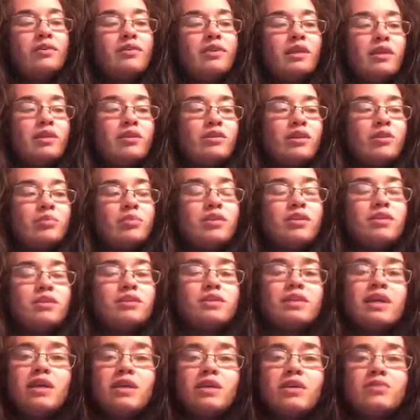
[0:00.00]
Now, that being
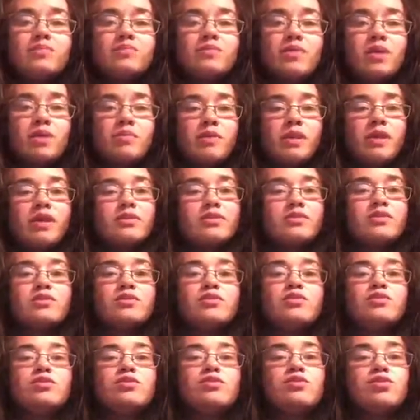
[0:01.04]
said, I'm going to ask you
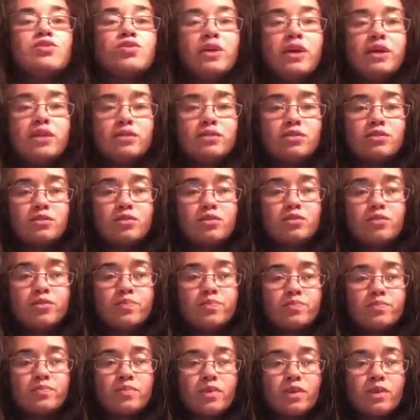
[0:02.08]
to try to
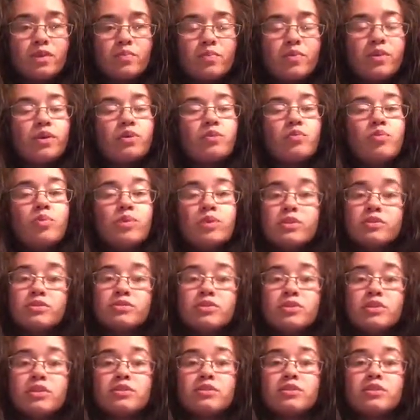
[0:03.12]
pick one of
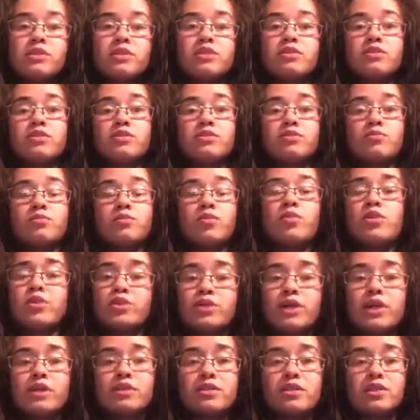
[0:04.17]
those things that you're more
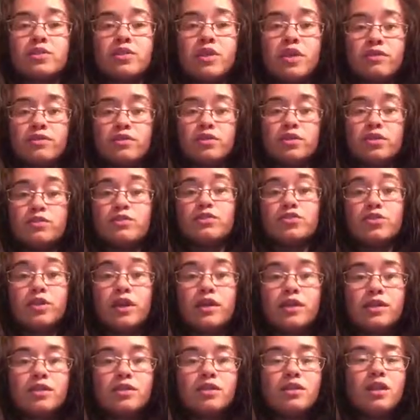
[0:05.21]
attracted to after you've
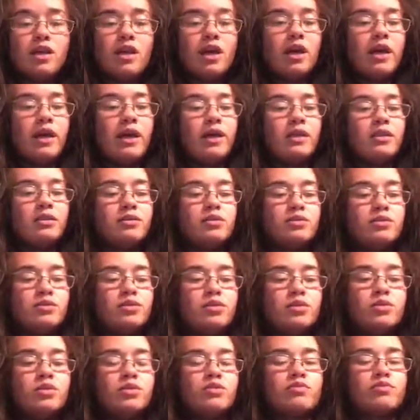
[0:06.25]
tried it and
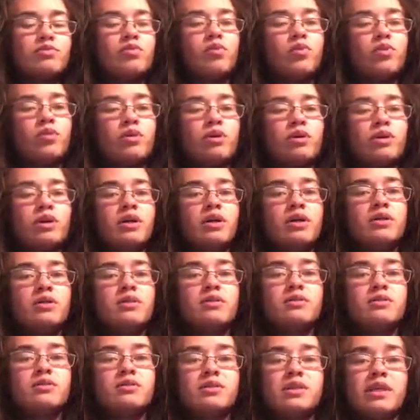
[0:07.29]
do it for a
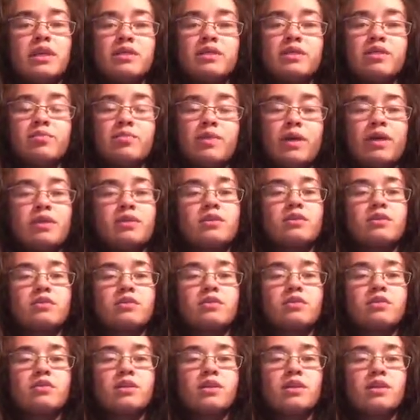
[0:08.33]
daily
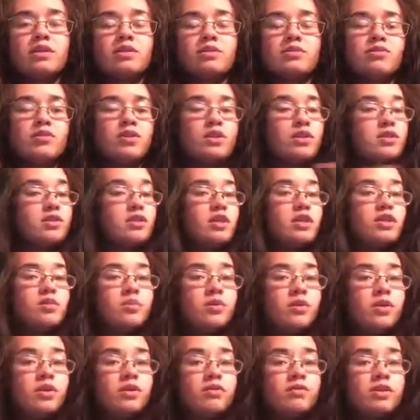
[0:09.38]
practice and for an extended
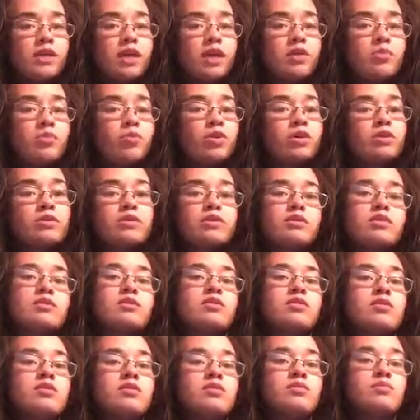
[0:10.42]
period of time, or at
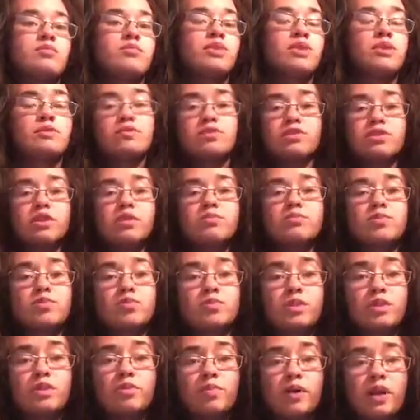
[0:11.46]
least several times a
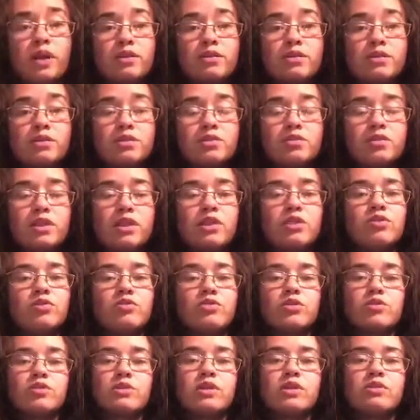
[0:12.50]
week practice, so that
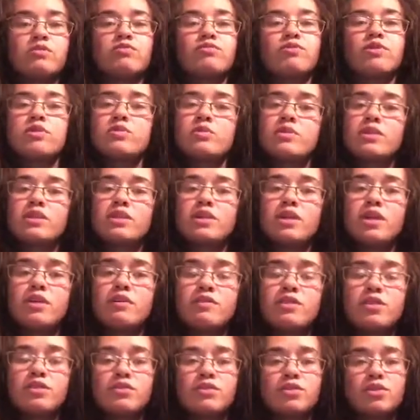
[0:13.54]
you're doing it frequently
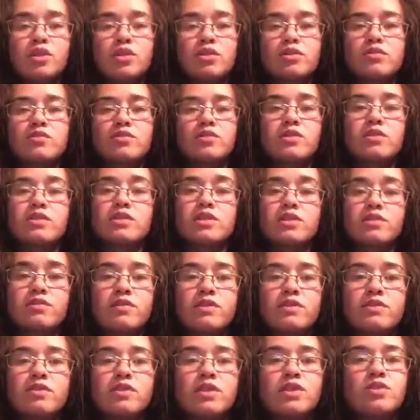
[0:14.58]
enough that you start to feel a
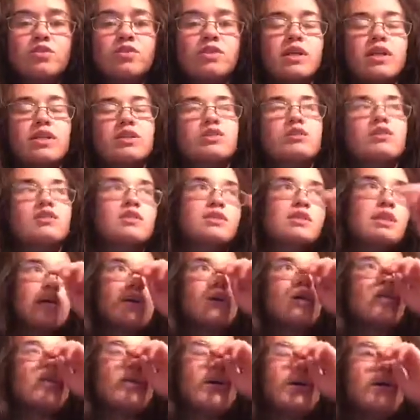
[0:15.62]
difference and you can actually
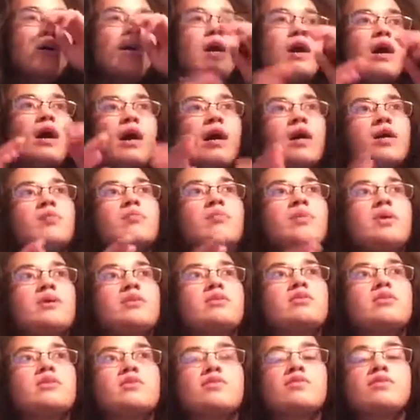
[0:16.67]
tell, I made
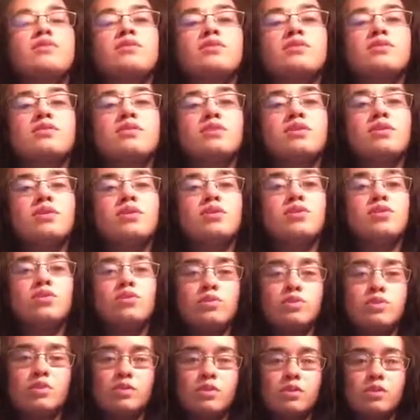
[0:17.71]
a difference
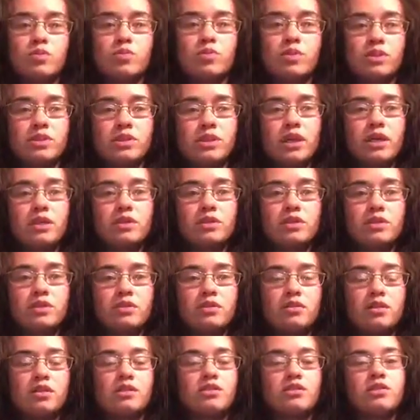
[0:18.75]
using this one tactic,
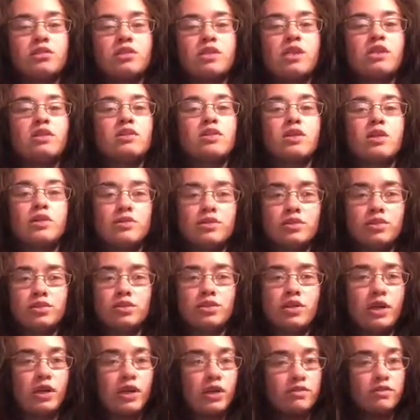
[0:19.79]
right? So you're not lost in
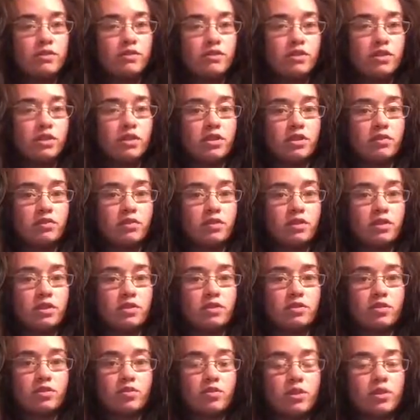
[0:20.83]
trying 15 different
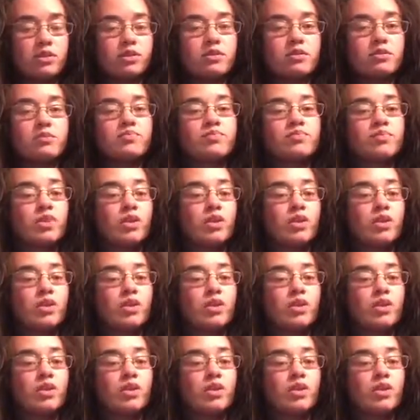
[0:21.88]
things at once.